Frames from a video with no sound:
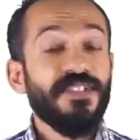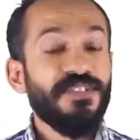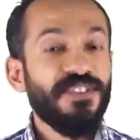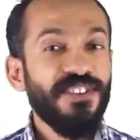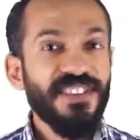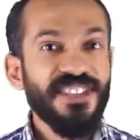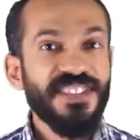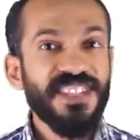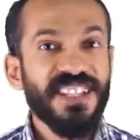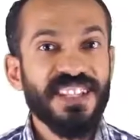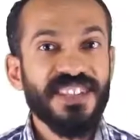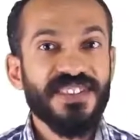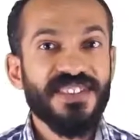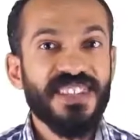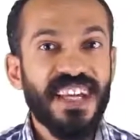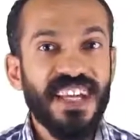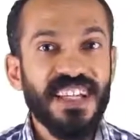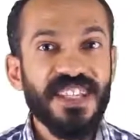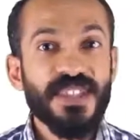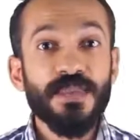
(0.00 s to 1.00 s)
First
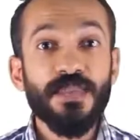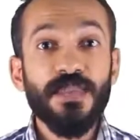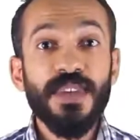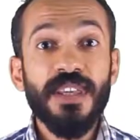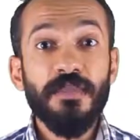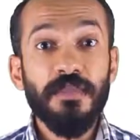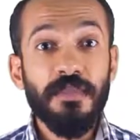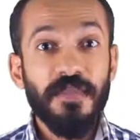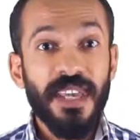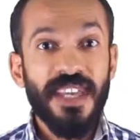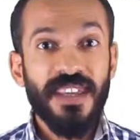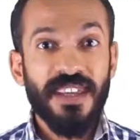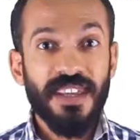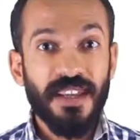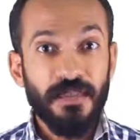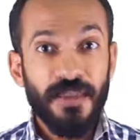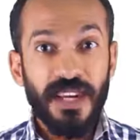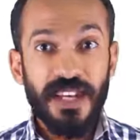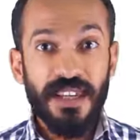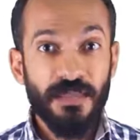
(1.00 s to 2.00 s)
exercise, we make
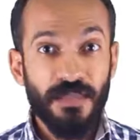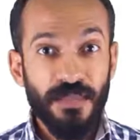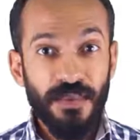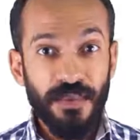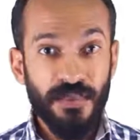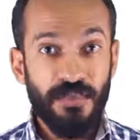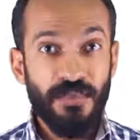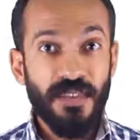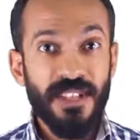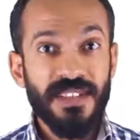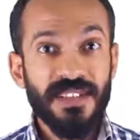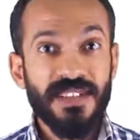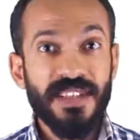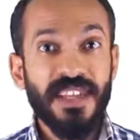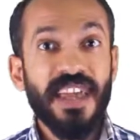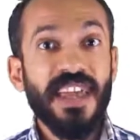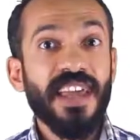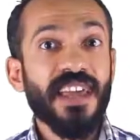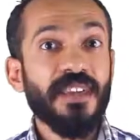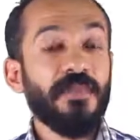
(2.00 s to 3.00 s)
a body movement
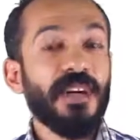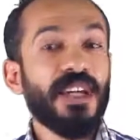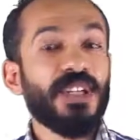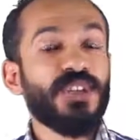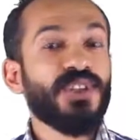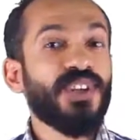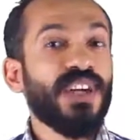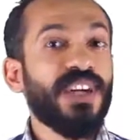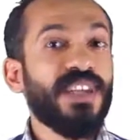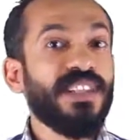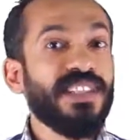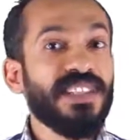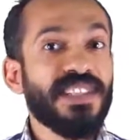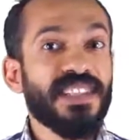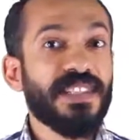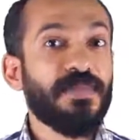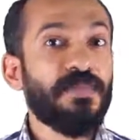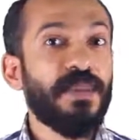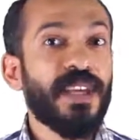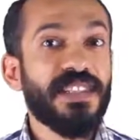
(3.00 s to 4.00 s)
and my child is
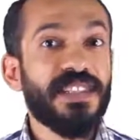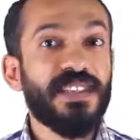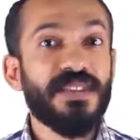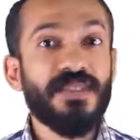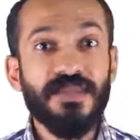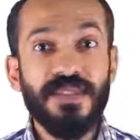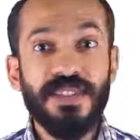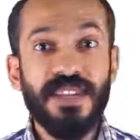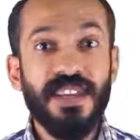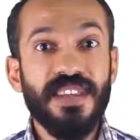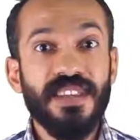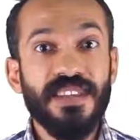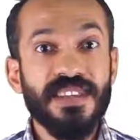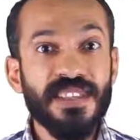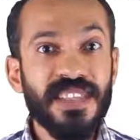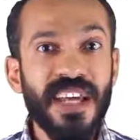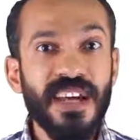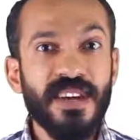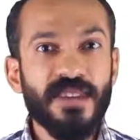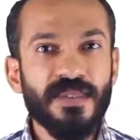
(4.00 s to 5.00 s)
expected to say the
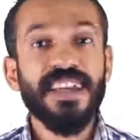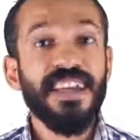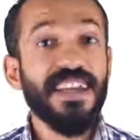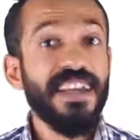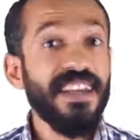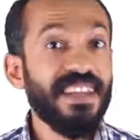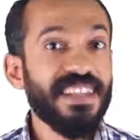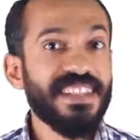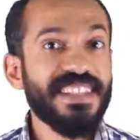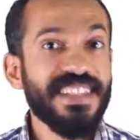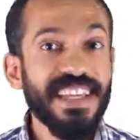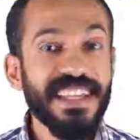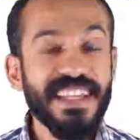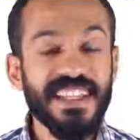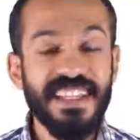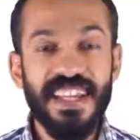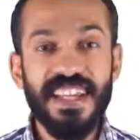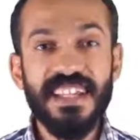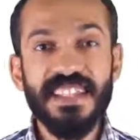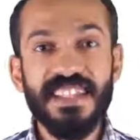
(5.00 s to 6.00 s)
sound. In the
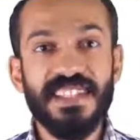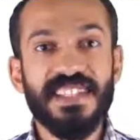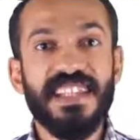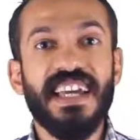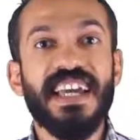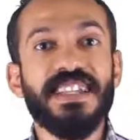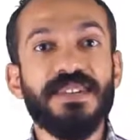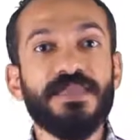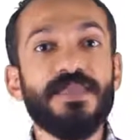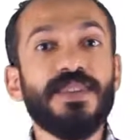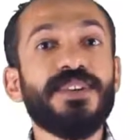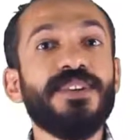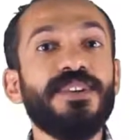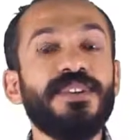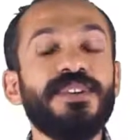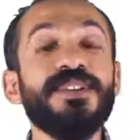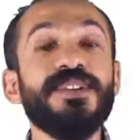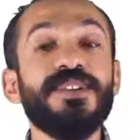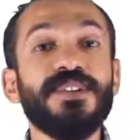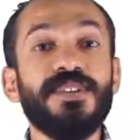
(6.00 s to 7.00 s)
second exercise, we're
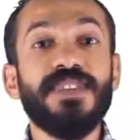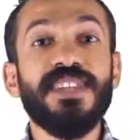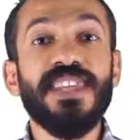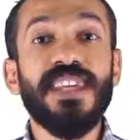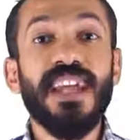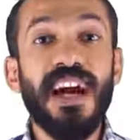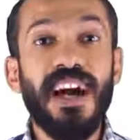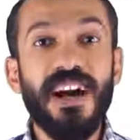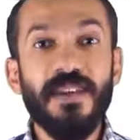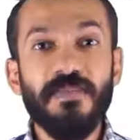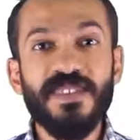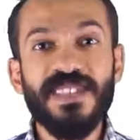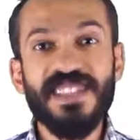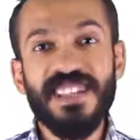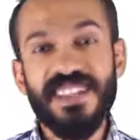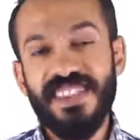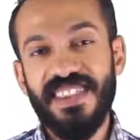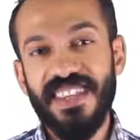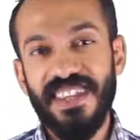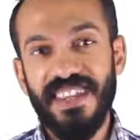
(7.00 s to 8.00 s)
going to do the
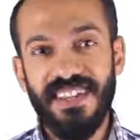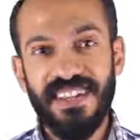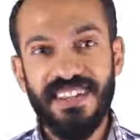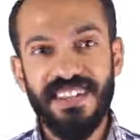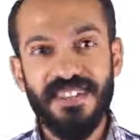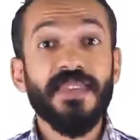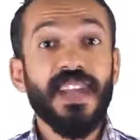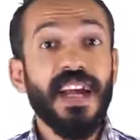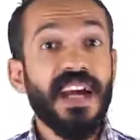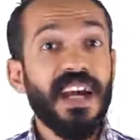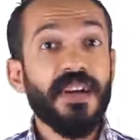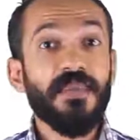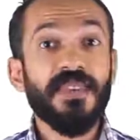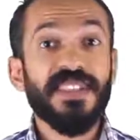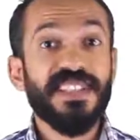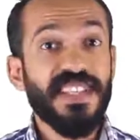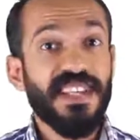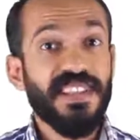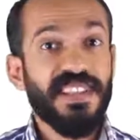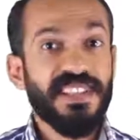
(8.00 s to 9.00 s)
opposite thing. I will
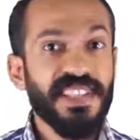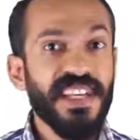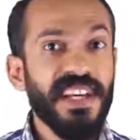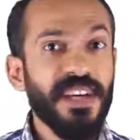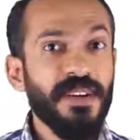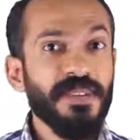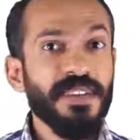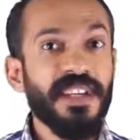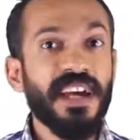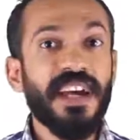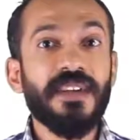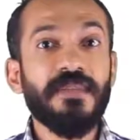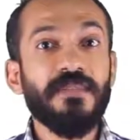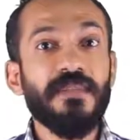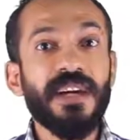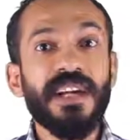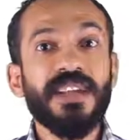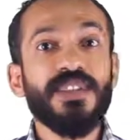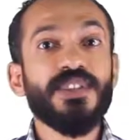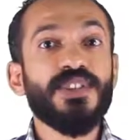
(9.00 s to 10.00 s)
say the sound and
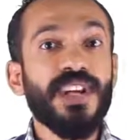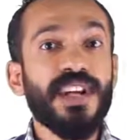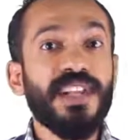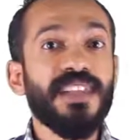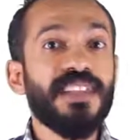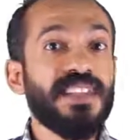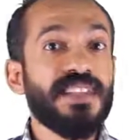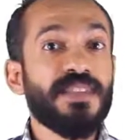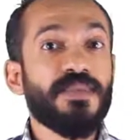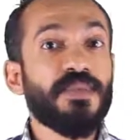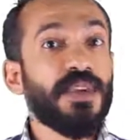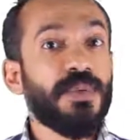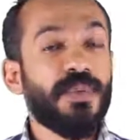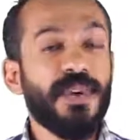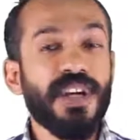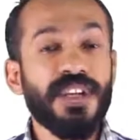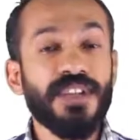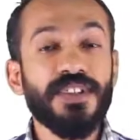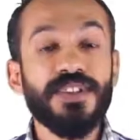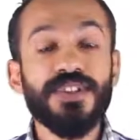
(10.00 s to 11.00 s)
my child is
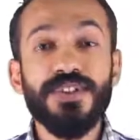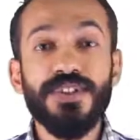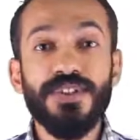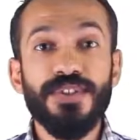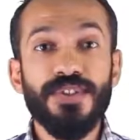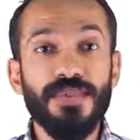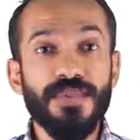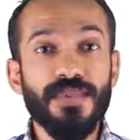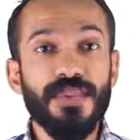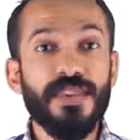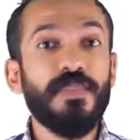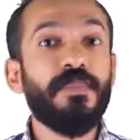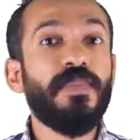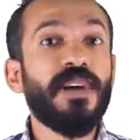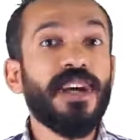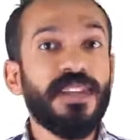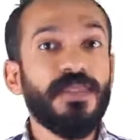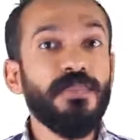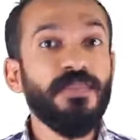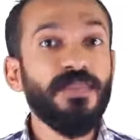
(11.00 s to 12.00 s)
required to do the
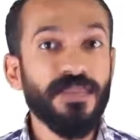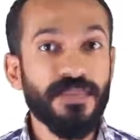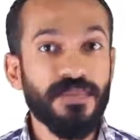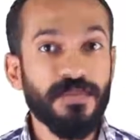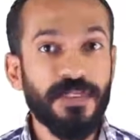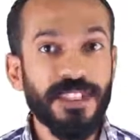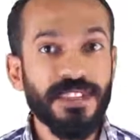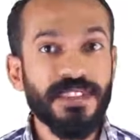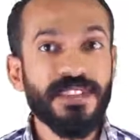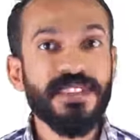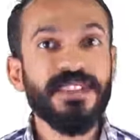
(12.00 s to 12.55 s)
body movement.